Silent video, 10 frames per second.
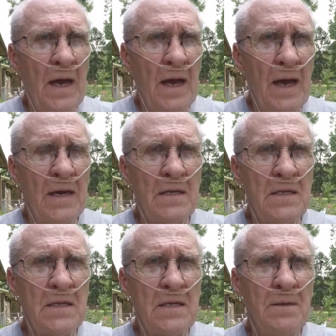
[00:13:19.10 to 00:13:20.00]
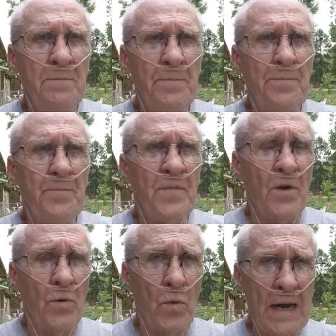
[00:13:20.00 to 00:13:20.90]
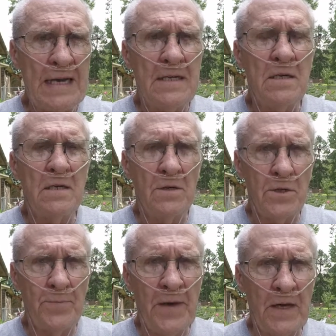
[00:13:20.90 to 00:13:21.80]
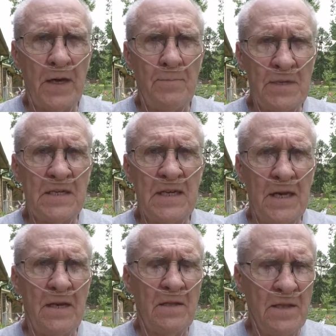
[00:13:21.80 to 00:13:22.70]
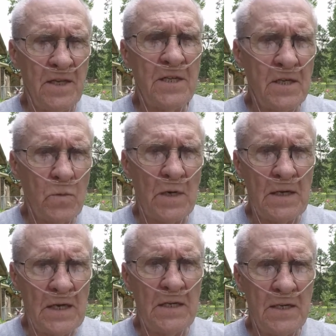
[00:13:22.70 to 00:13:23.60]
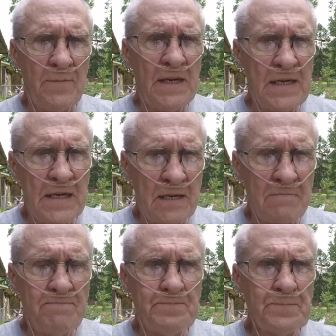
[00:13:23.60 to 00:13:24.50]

has the right to speak up and say, this is what needs to be done.